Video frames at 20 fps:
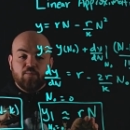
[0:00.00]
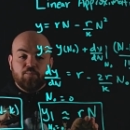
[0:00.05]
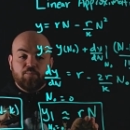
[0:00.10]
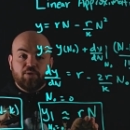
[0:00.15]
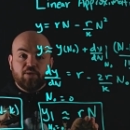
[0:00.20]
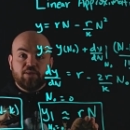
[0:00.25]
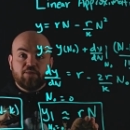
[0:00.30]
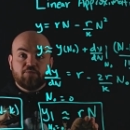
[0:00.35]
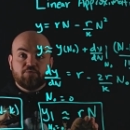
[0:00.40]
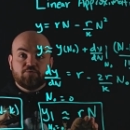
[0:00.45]

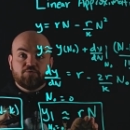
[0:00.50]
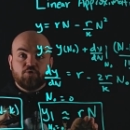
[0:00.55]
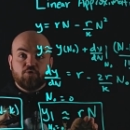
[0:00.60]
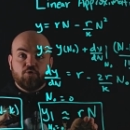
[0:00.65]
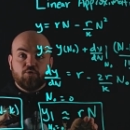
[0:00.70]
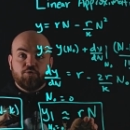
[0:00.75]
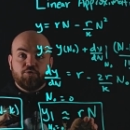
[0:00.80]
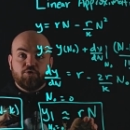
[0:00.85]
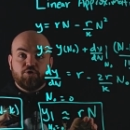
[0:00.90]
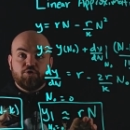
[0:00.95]
but
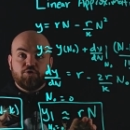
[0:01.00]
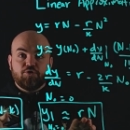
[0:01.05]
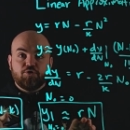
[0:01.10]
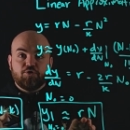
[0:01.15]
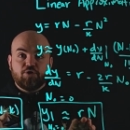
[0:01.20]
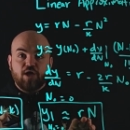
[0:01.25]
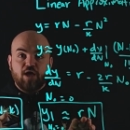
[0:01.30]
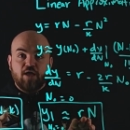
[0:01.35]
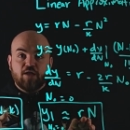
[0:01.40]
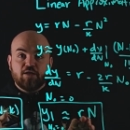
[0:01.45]
so they're
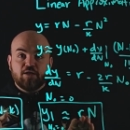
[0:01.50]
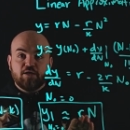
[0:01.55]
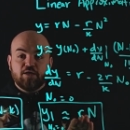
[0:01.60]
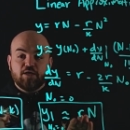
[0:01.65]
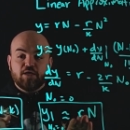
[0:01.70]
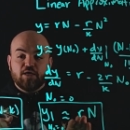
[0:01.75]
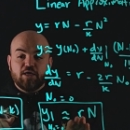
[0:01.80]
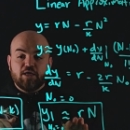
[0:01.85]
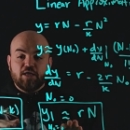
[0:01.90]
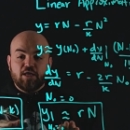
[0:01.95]
not
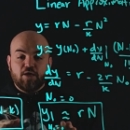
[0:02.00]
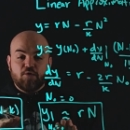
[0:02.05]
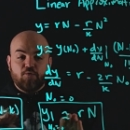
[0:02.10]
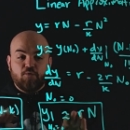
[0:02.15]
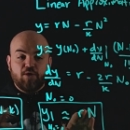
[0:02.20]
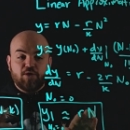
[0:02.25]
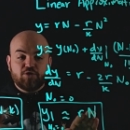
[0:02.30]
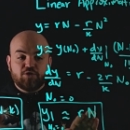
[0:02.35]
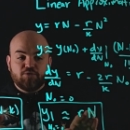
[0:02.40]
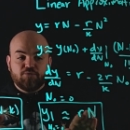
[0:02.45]
in
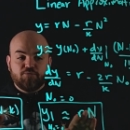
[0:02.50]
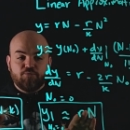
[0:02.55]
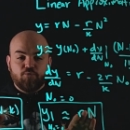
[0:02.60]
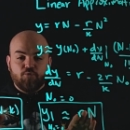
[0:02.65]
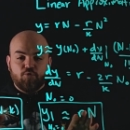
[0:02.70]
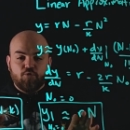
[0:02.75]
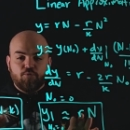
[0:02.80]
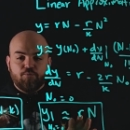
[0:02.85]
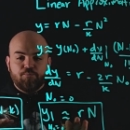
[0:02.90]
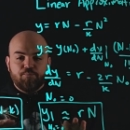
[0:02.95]
equation
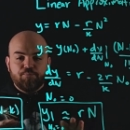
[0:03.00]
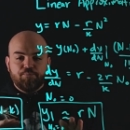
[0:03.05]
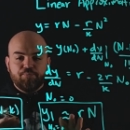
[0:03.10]
form,